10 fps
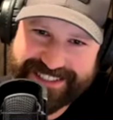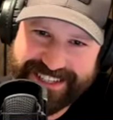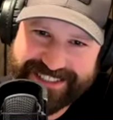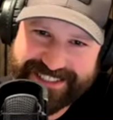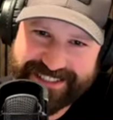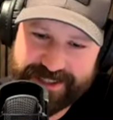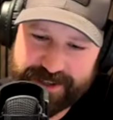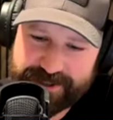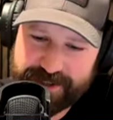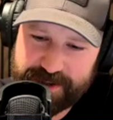nice little
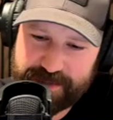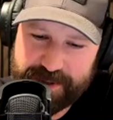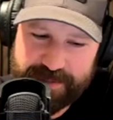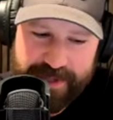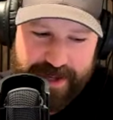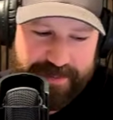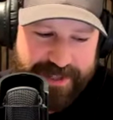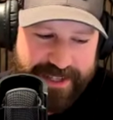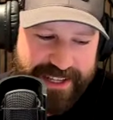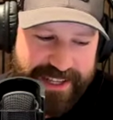turning people up.
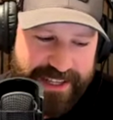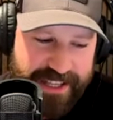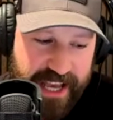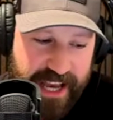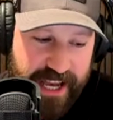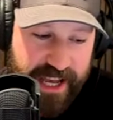Yeah, I